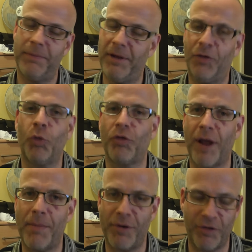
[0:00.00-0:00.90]
It's all the
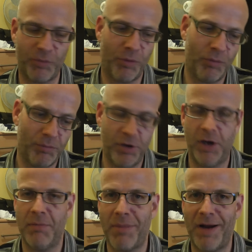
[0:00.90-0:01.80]
same principle. You can